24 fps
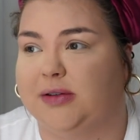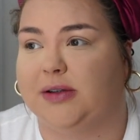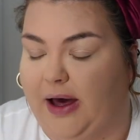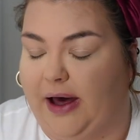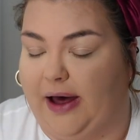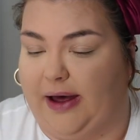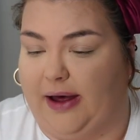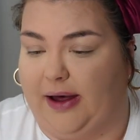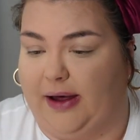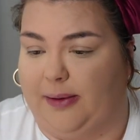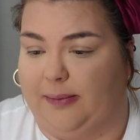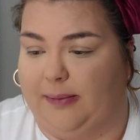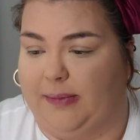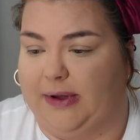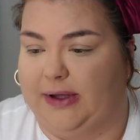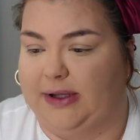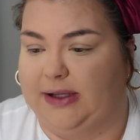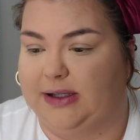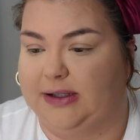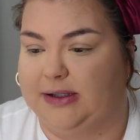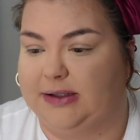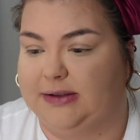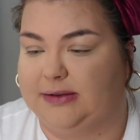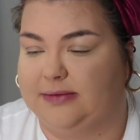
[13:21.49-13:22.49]
Um,
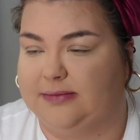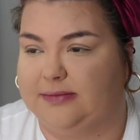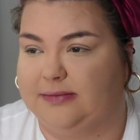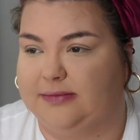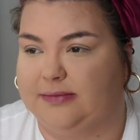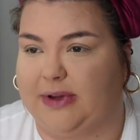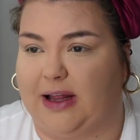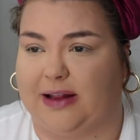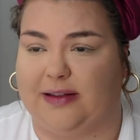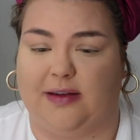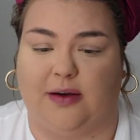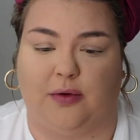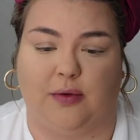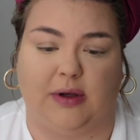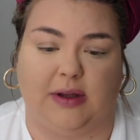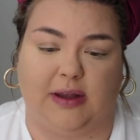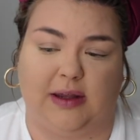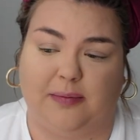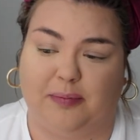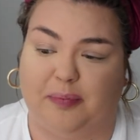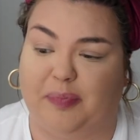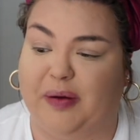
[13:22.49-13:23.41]
that's it really,